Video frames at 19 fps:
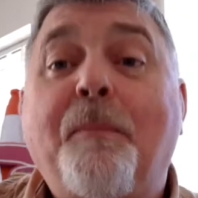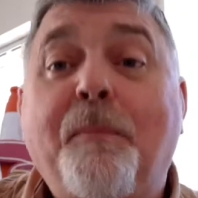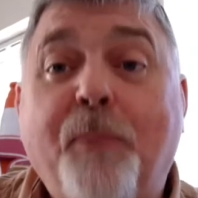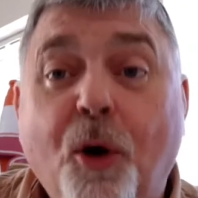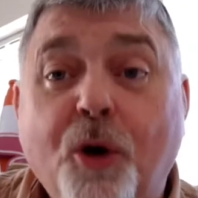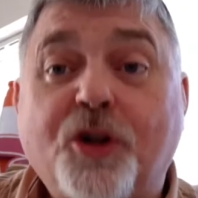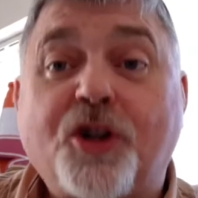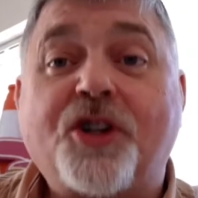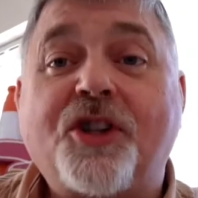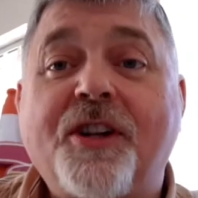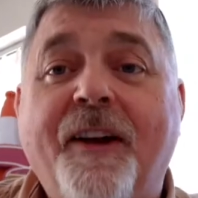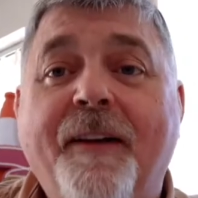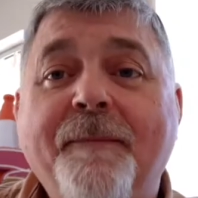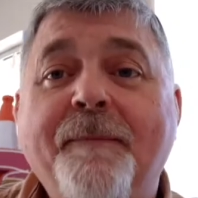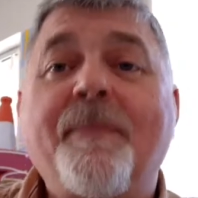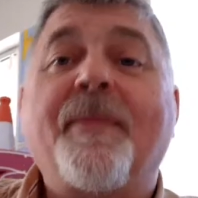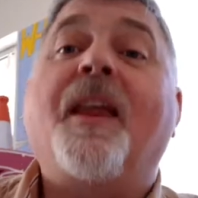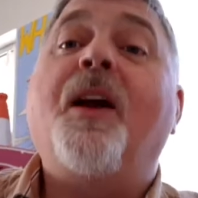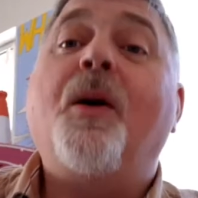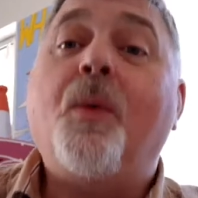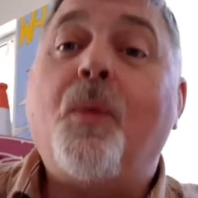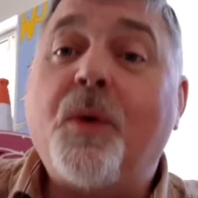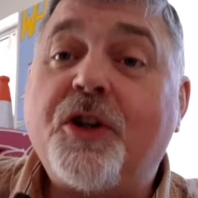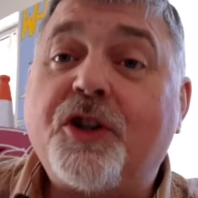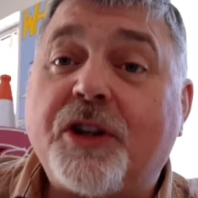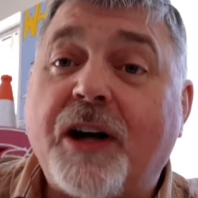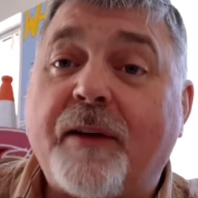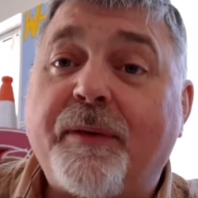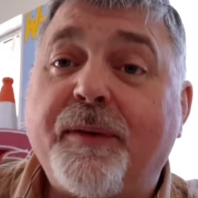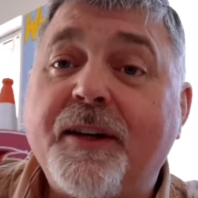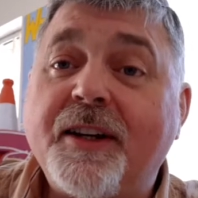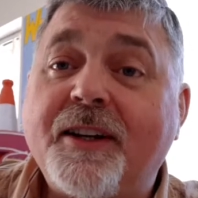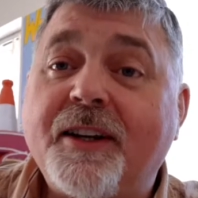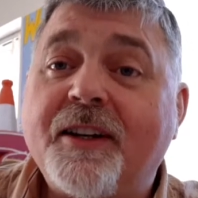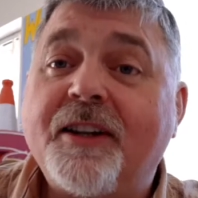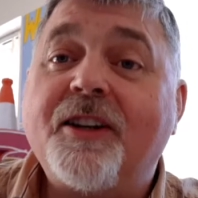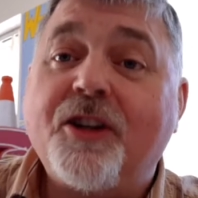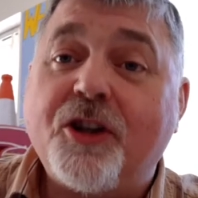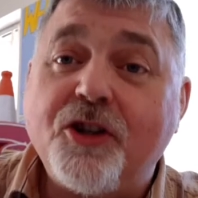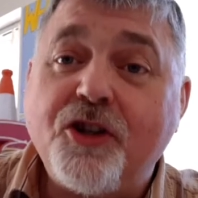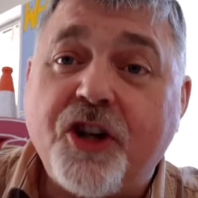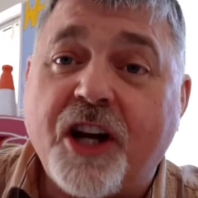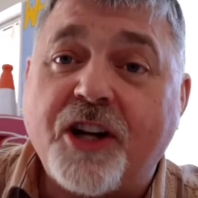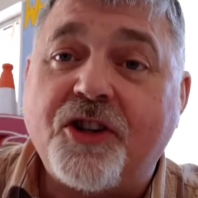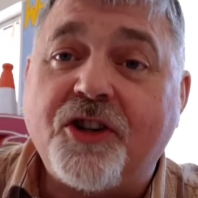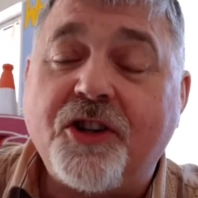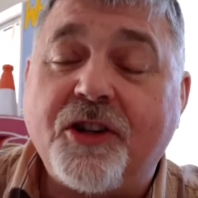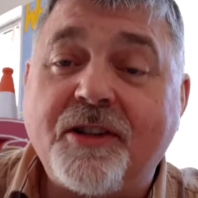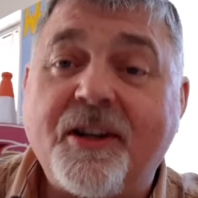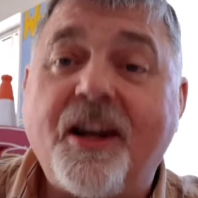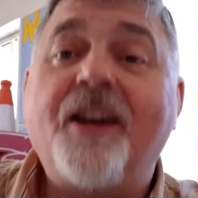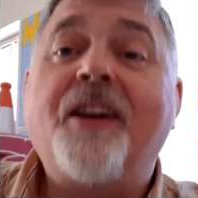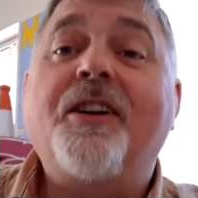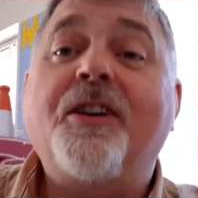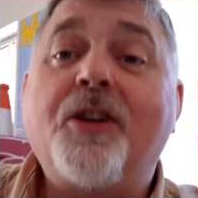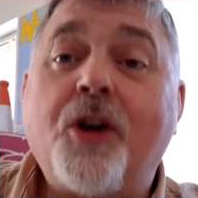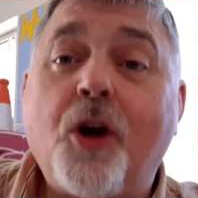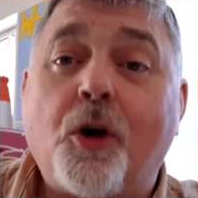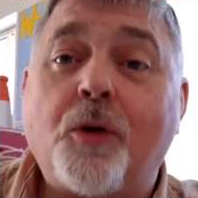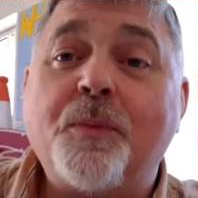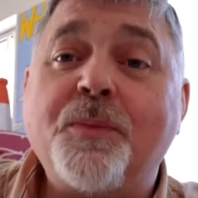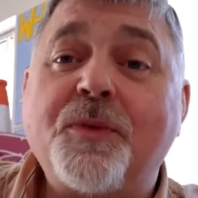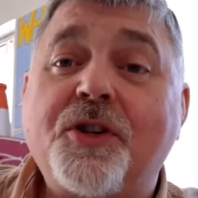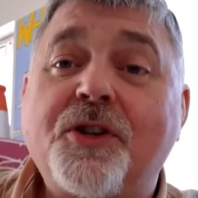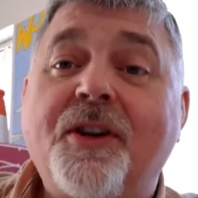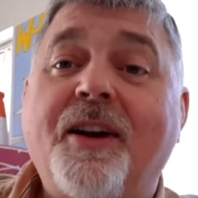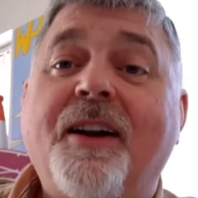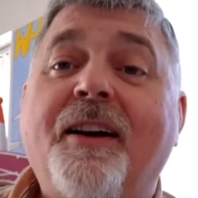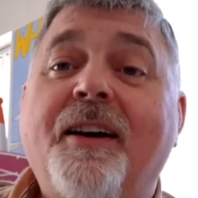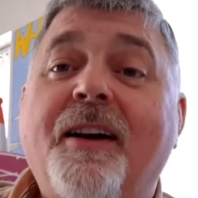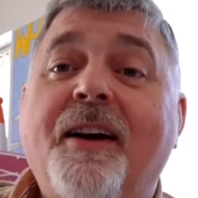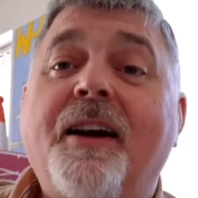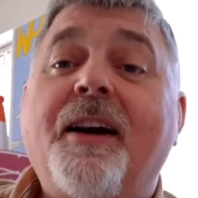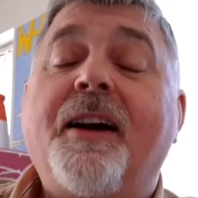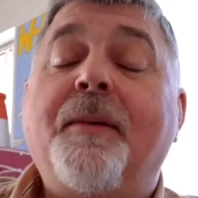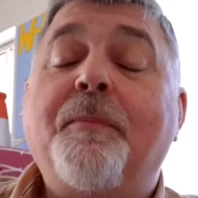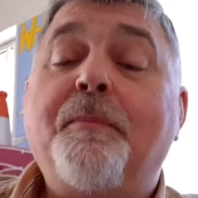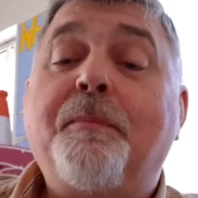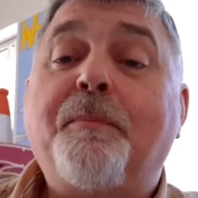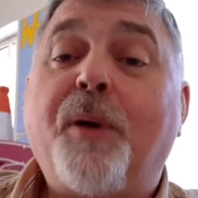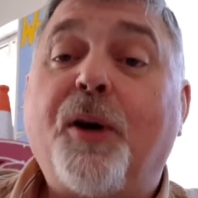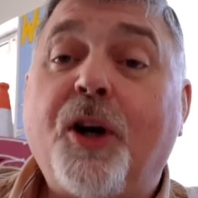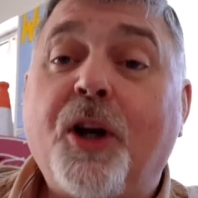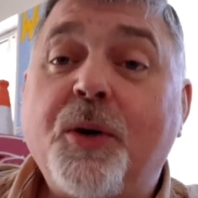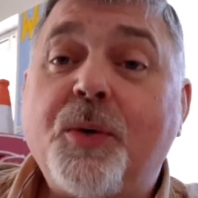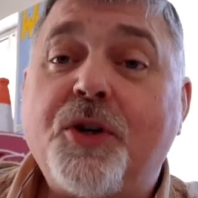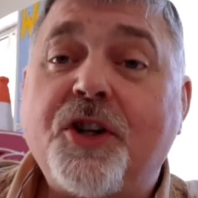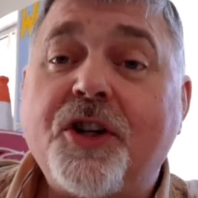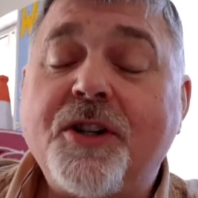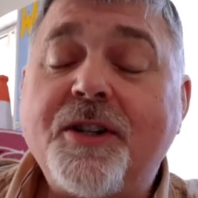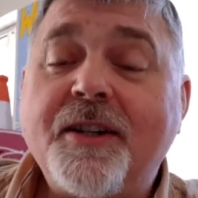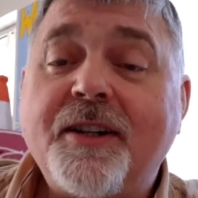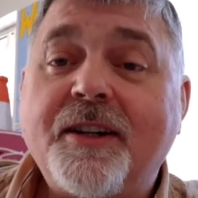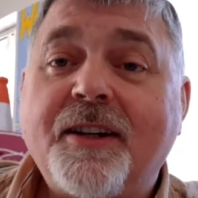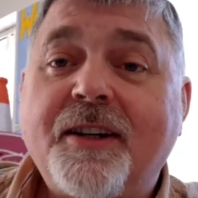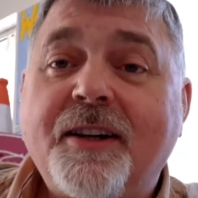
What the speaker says: Plus, with traffic congestion comes pollution.